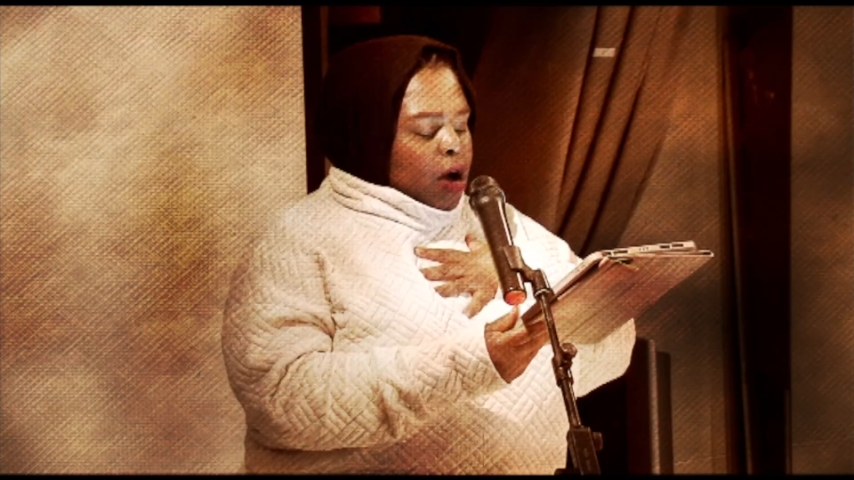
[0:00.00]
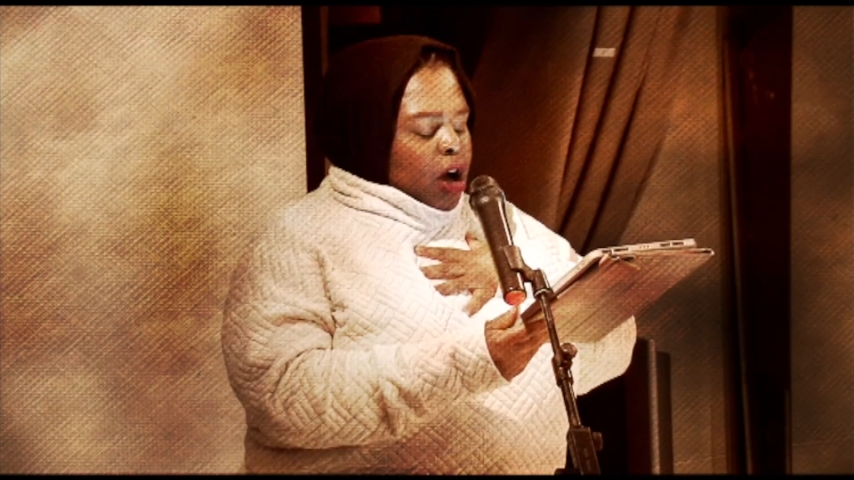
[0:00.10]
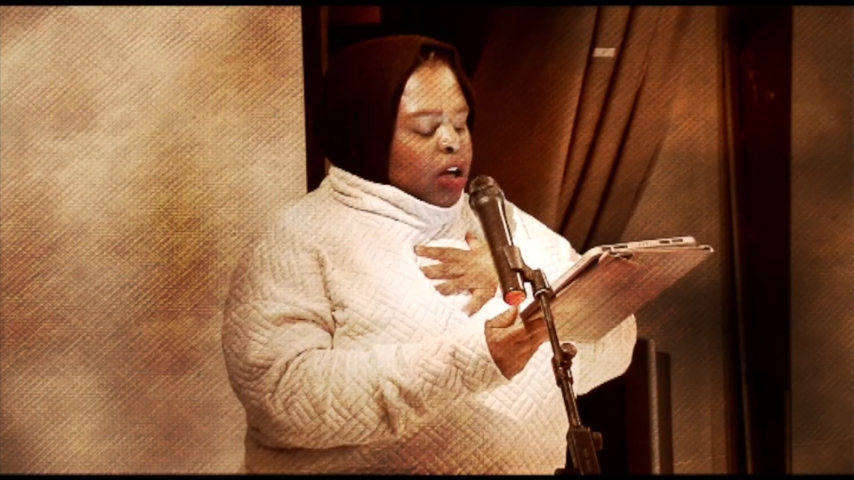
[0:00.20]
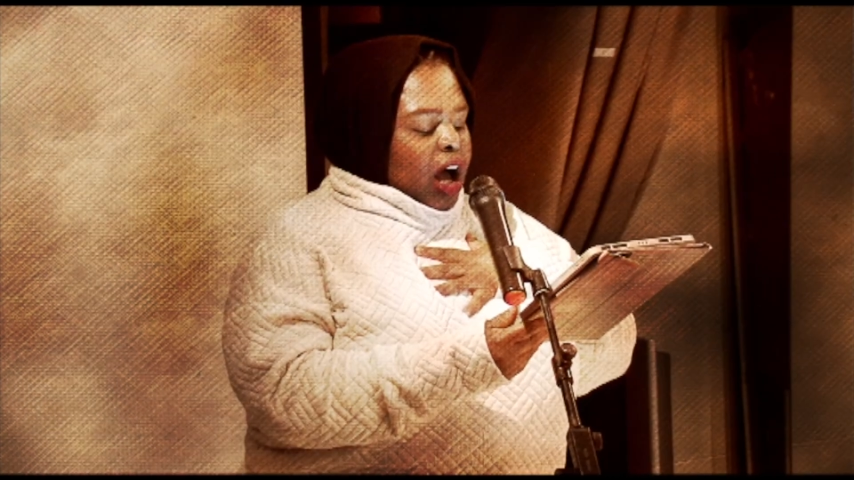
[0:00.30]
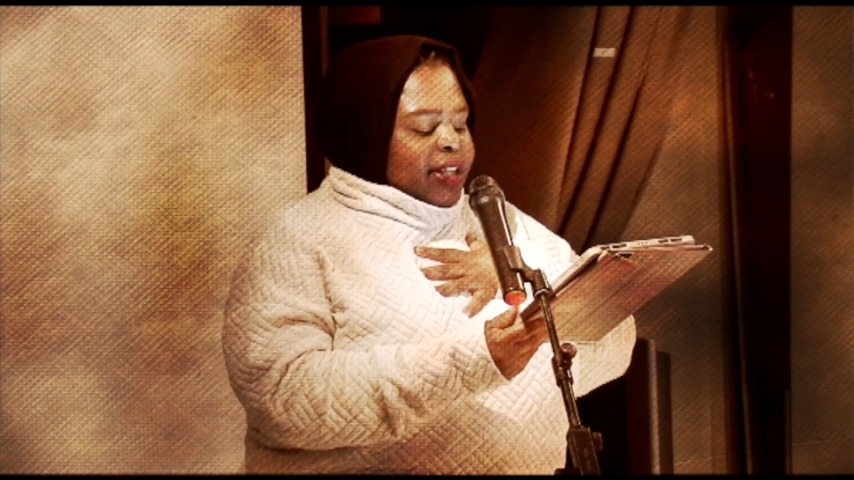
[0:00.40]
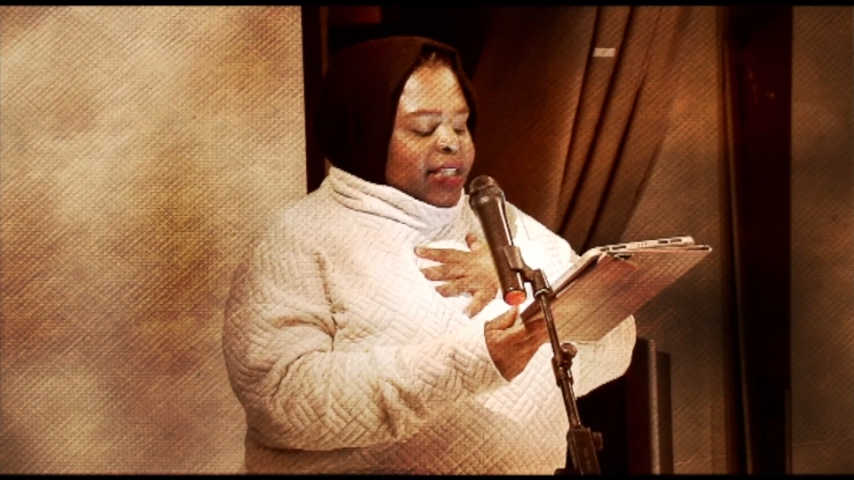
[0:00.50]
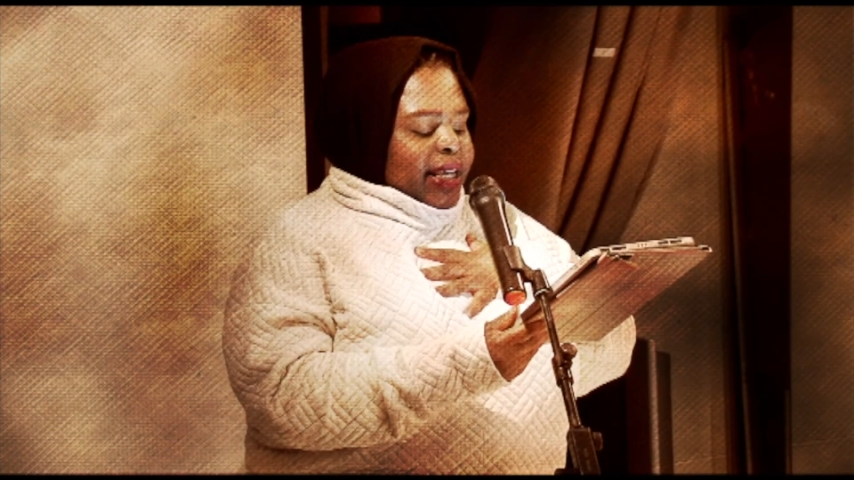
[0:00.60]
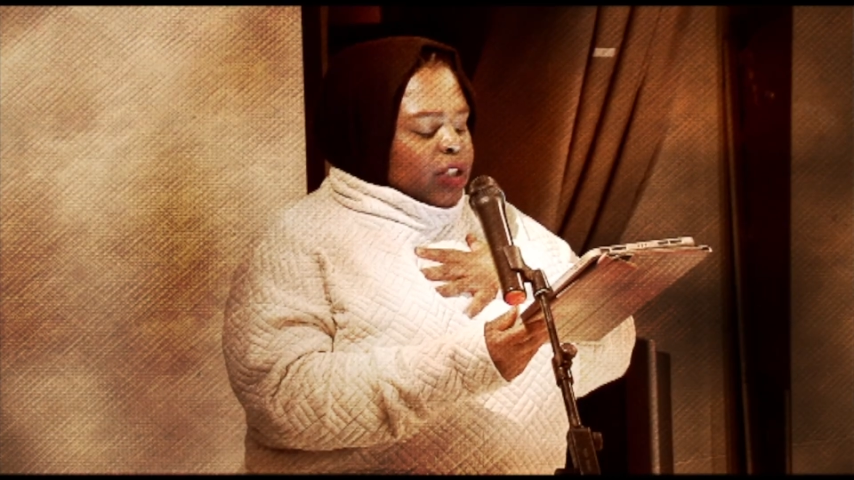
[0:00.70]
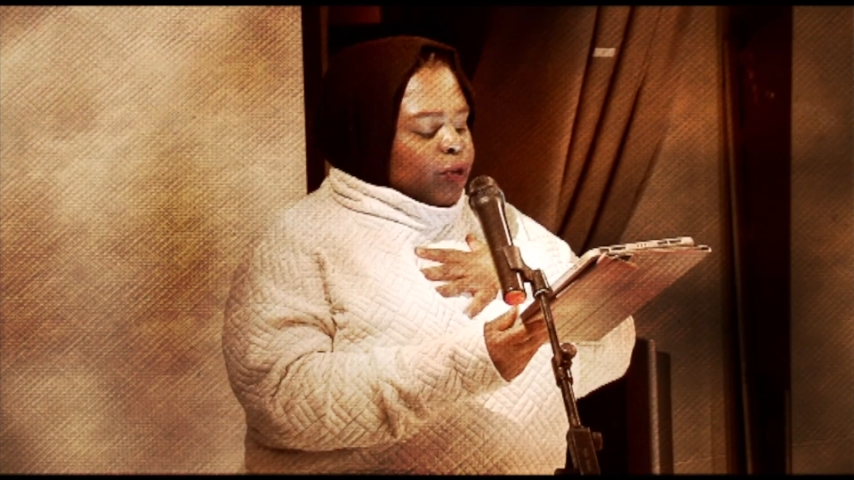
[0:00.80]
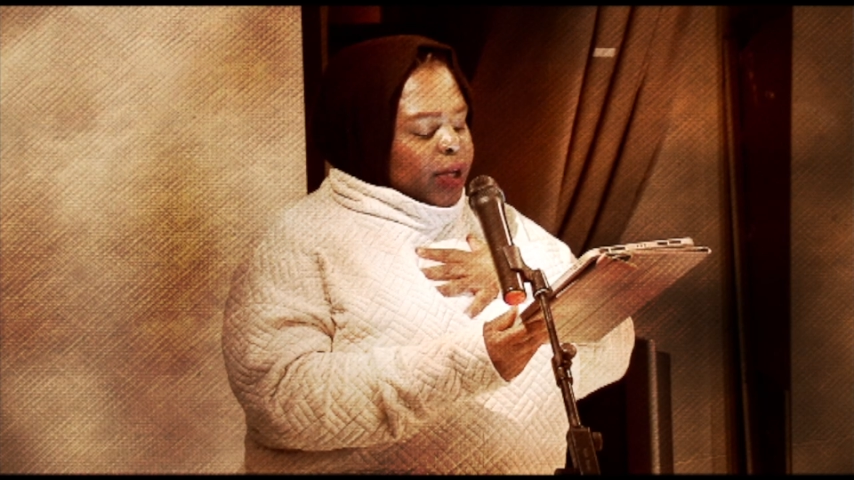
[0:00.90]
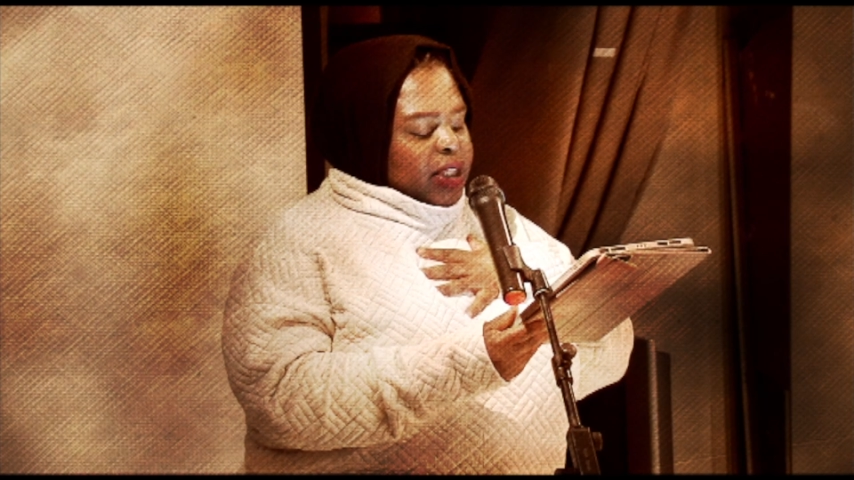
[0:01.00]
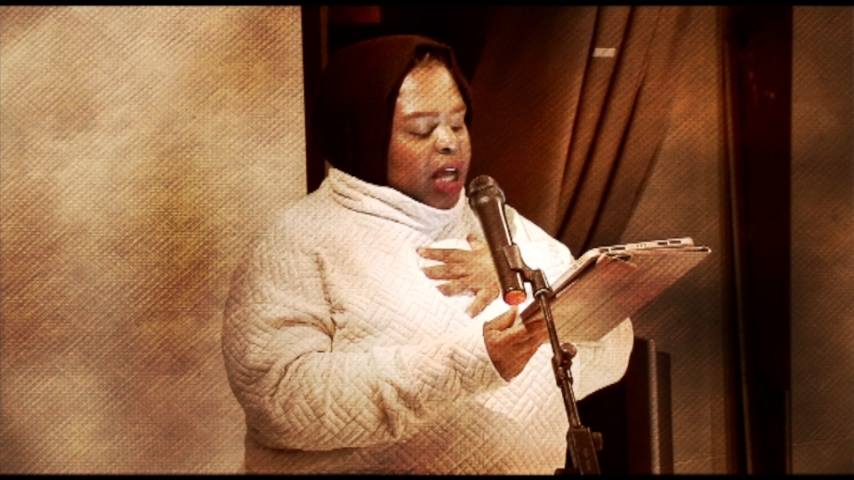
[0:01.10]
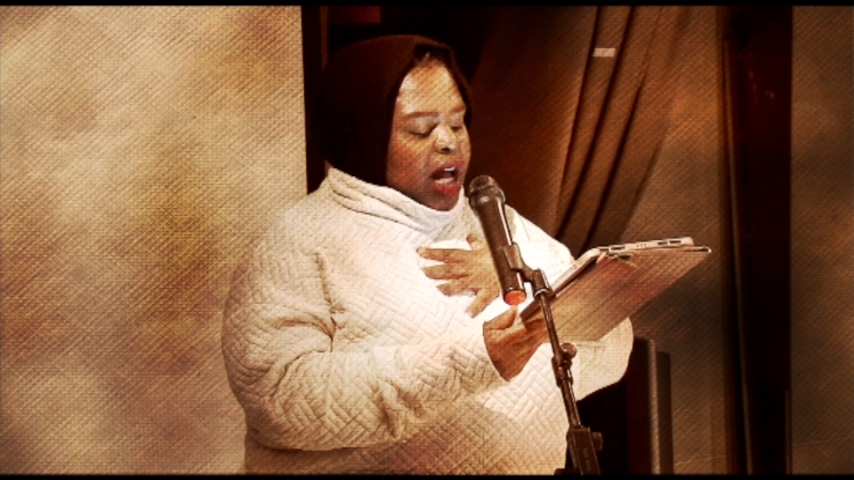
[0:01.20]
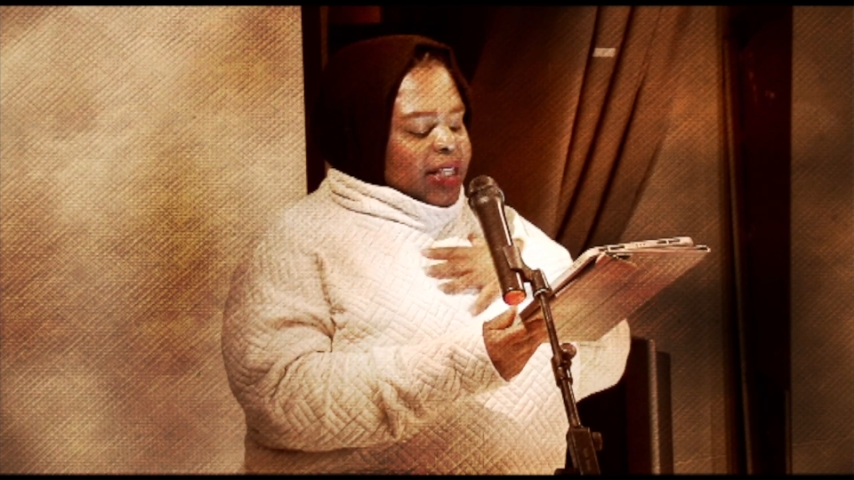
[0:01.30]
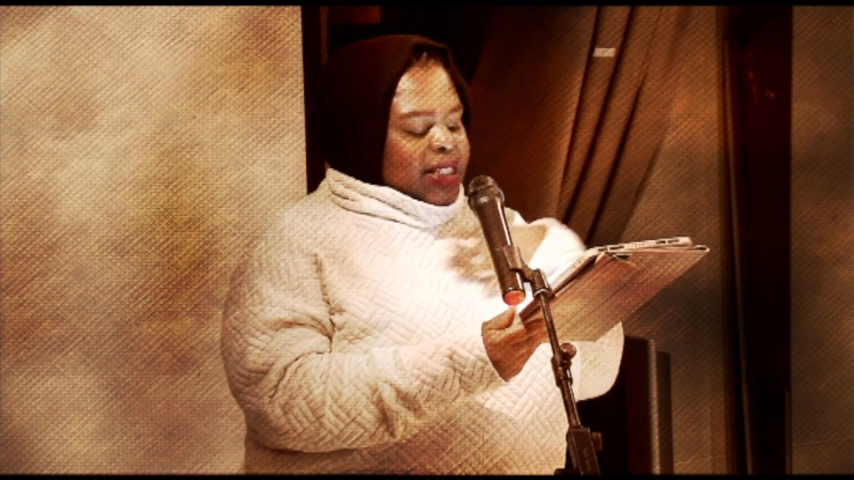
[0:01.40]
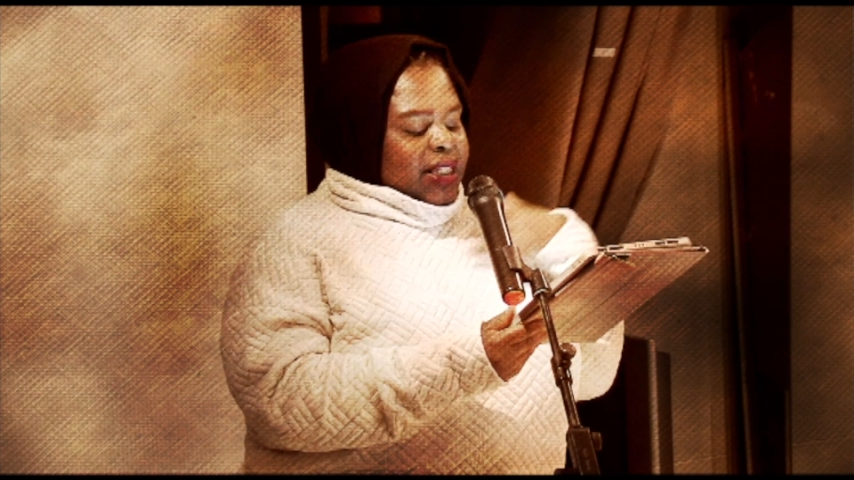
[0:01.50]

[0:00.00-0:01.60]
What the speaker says: Gaza is freeing us,